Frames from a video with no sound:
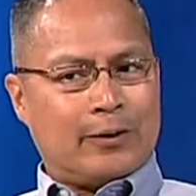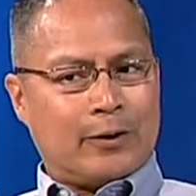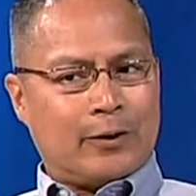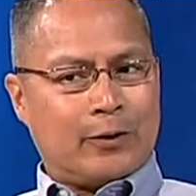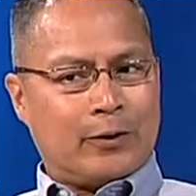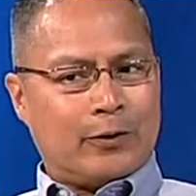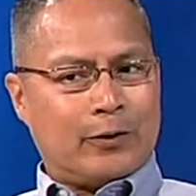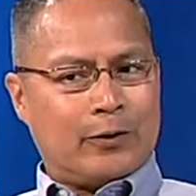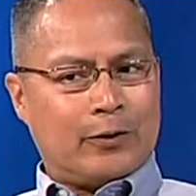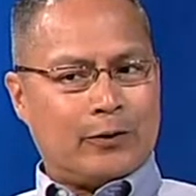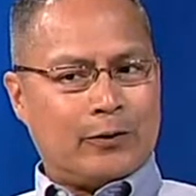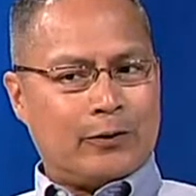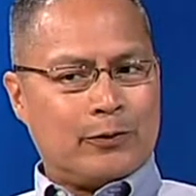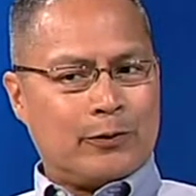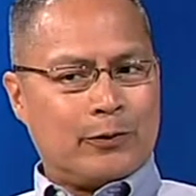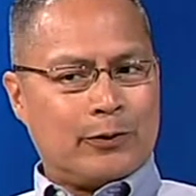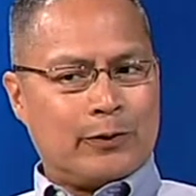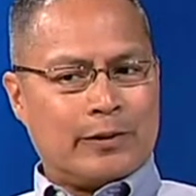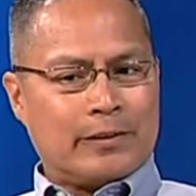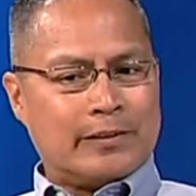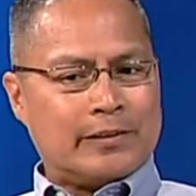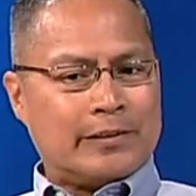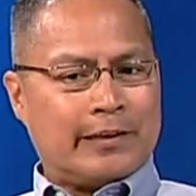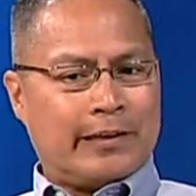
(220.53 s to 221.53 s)

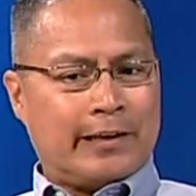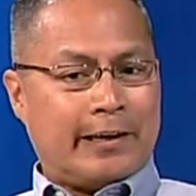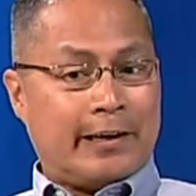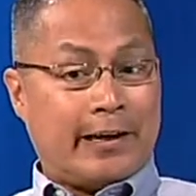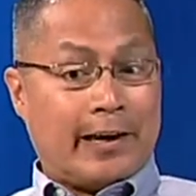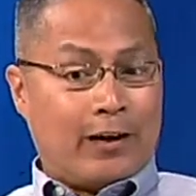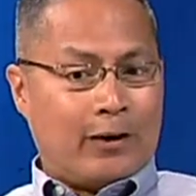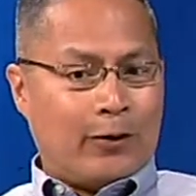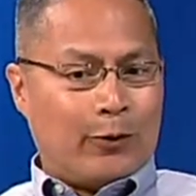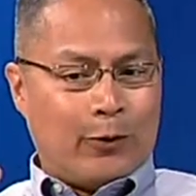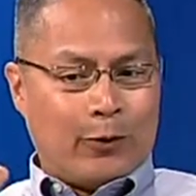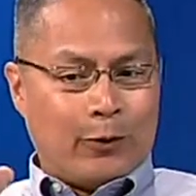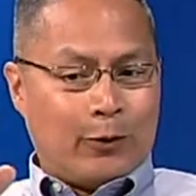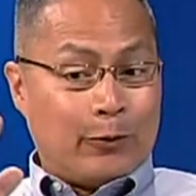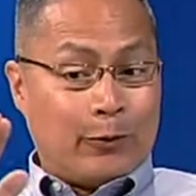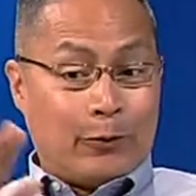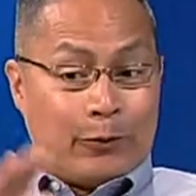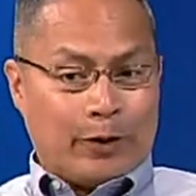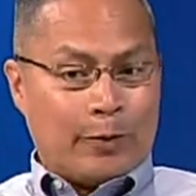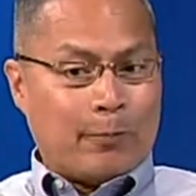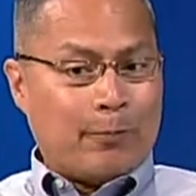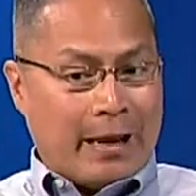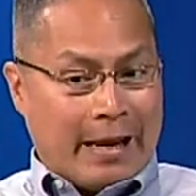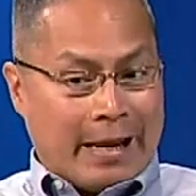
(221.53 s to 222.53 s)
want to say, hey, I don't only
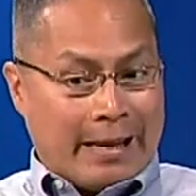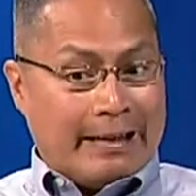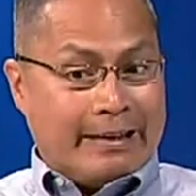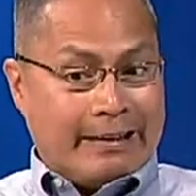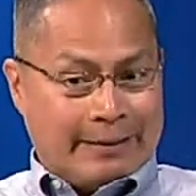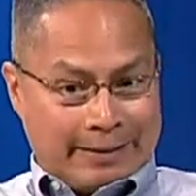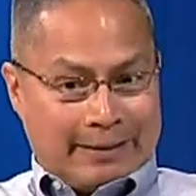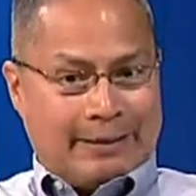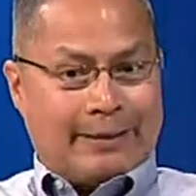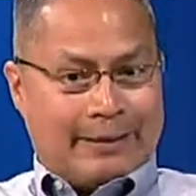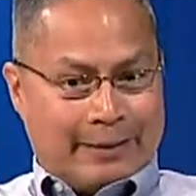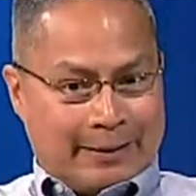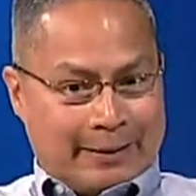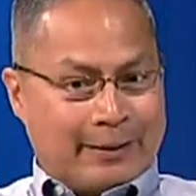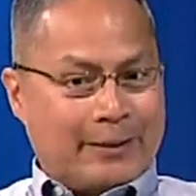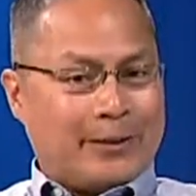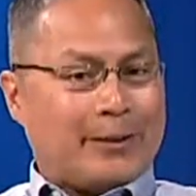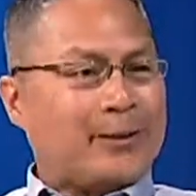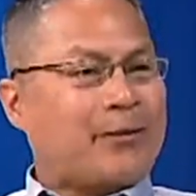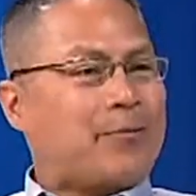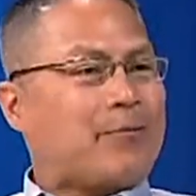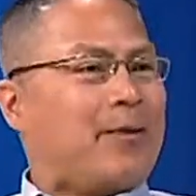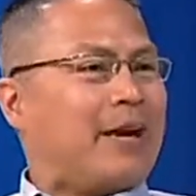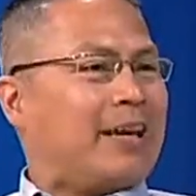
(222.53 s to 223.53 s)
want to pay
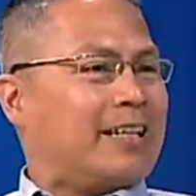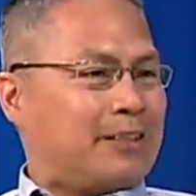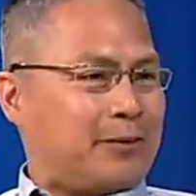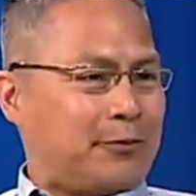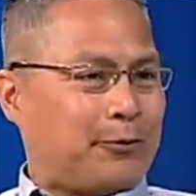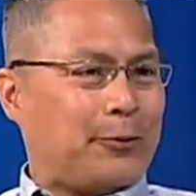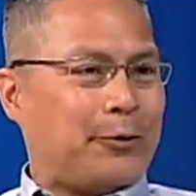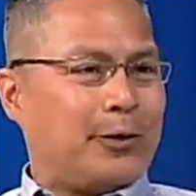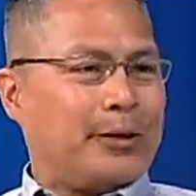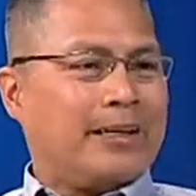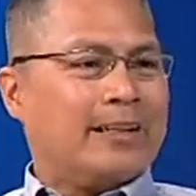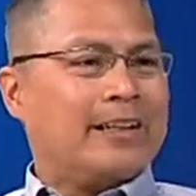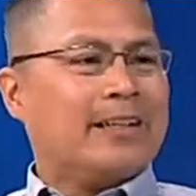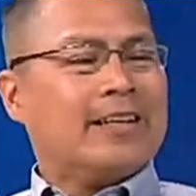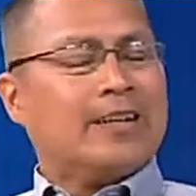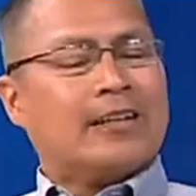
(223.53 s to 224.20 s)
this much for it.